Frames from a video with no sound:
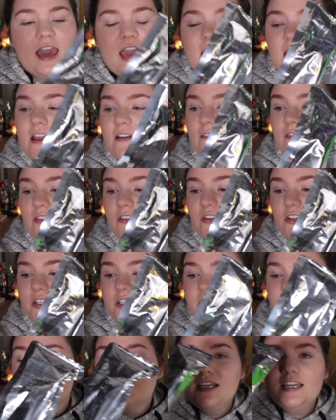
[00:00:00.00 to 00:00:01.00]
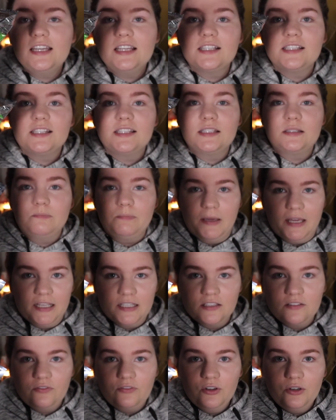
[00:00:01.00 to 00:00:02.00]
It looks like
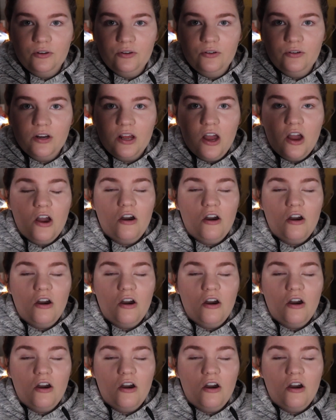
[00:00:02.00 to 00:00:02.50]
space food,